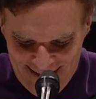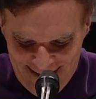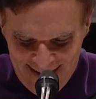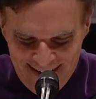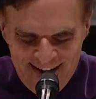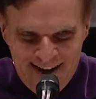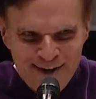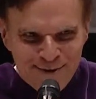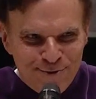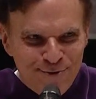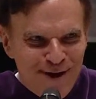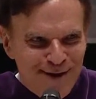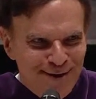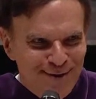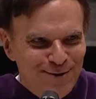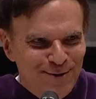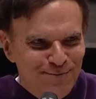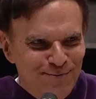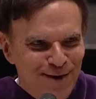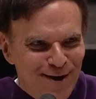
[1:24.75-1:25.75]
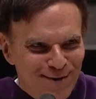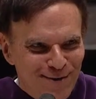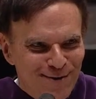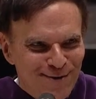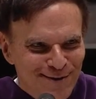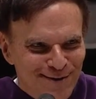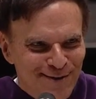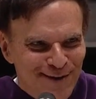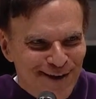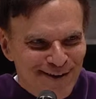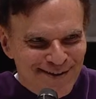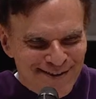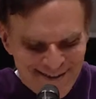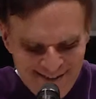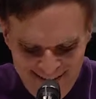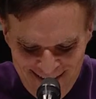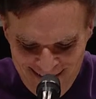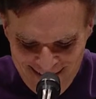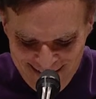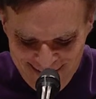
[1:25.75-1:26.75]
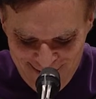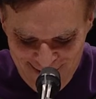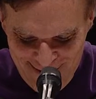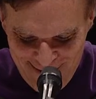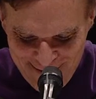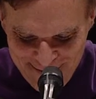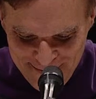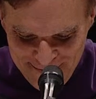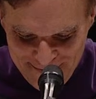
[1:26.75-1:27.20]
I'll try to do better in the next time.